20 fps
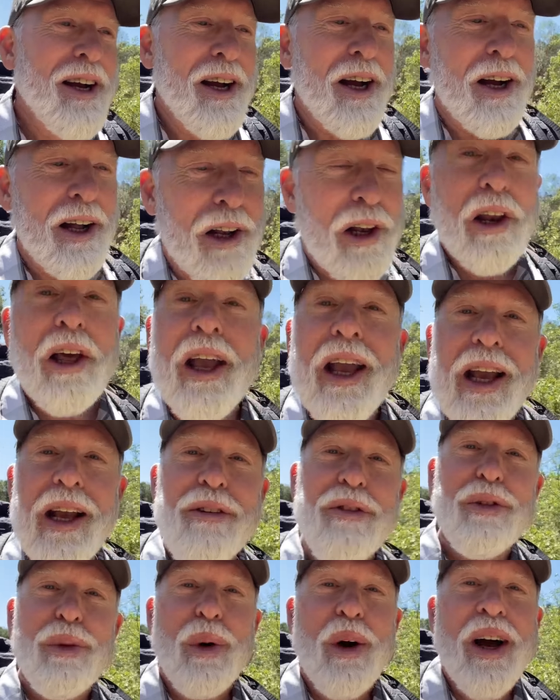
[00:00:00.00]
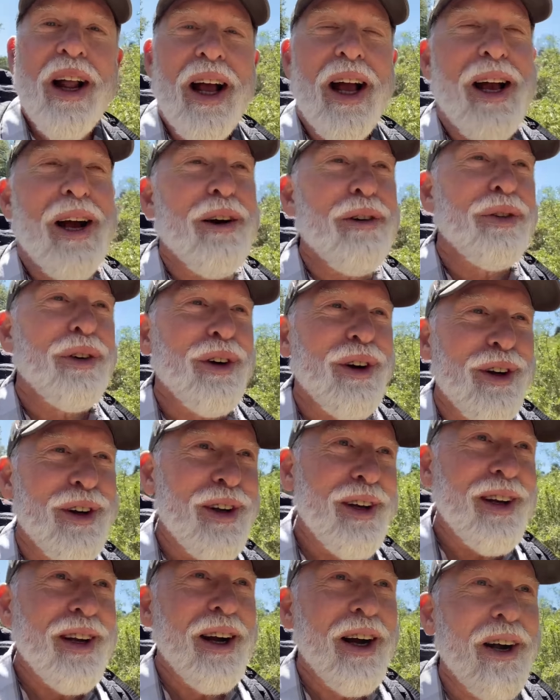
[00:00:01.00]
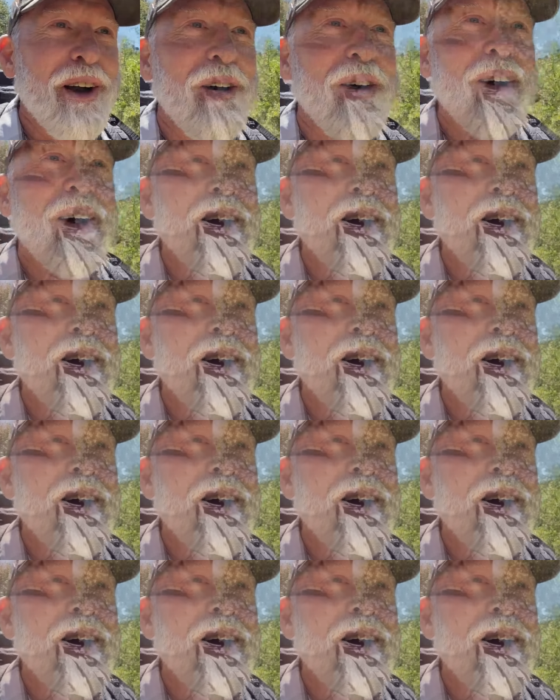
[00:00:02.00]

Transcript: leaves, whatever, you know.